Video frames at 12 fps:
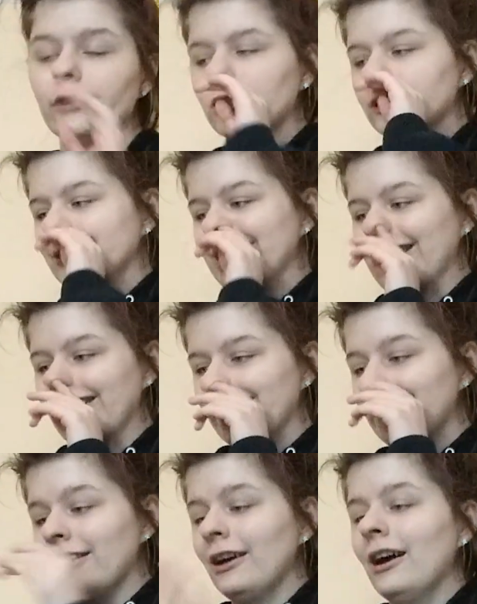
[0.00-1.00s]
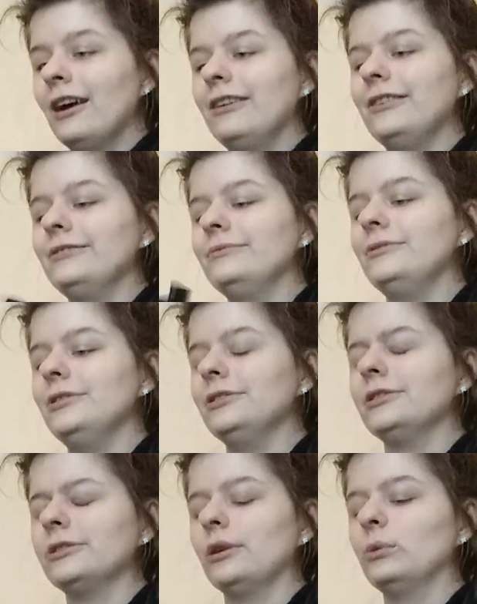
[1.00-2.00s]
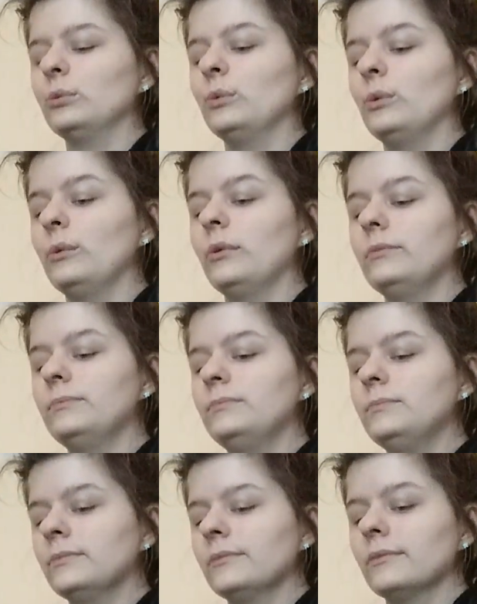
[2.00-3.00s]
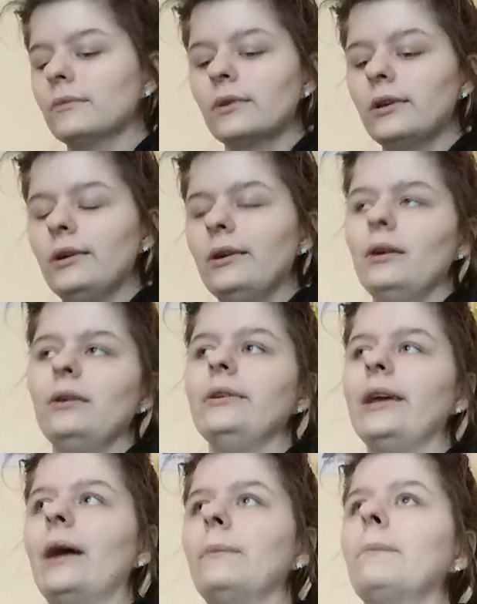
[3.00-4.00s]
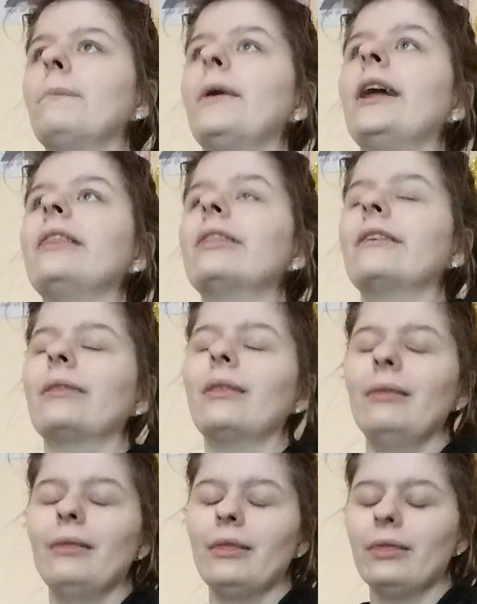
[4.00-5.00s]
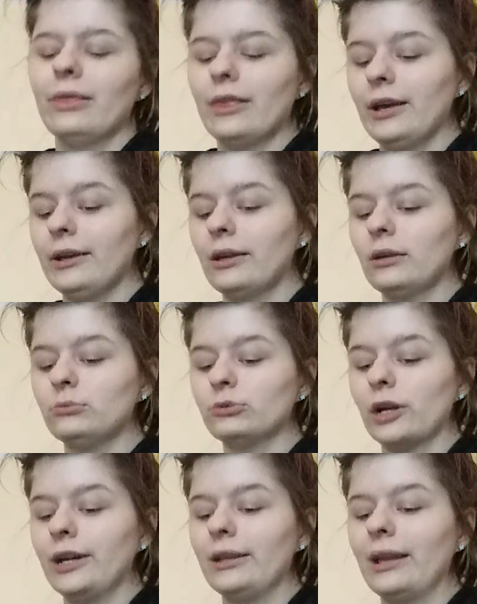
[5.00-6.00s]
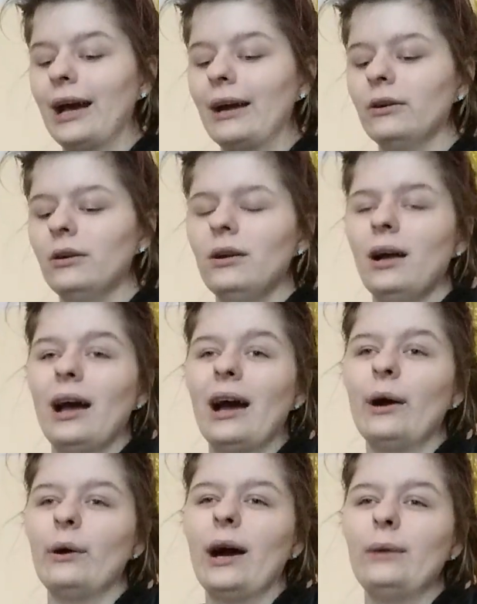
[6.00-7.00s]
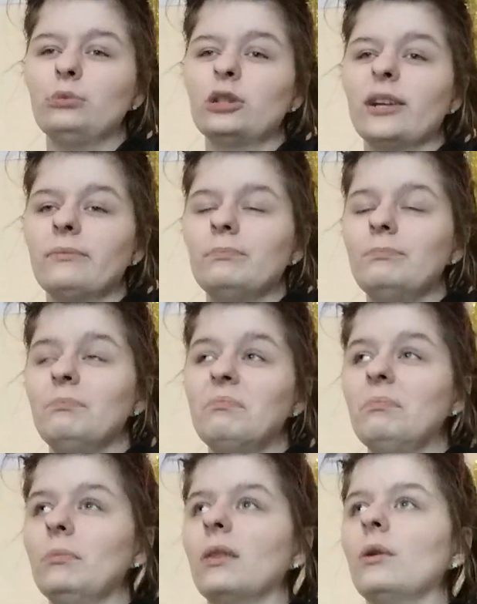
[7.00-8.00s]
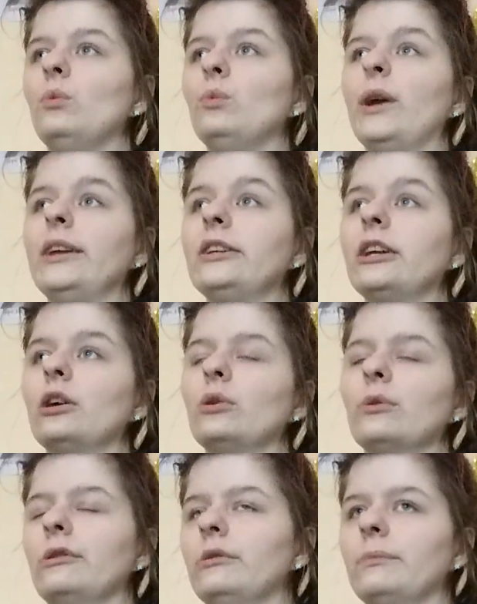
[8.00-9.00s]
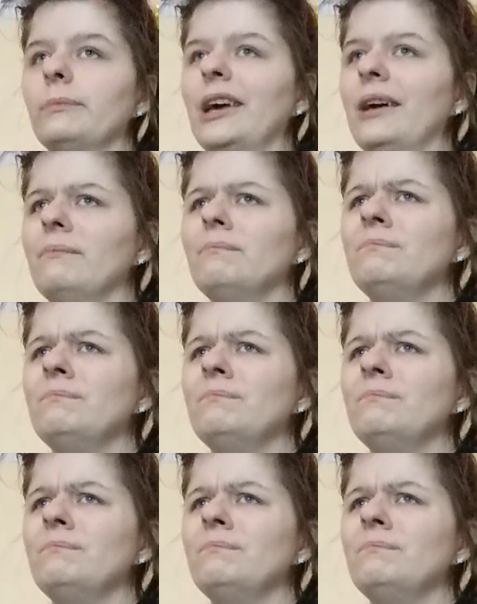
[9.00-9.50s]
for a second. And so yeah, but the thing is right now, I'm just waiting a little bit.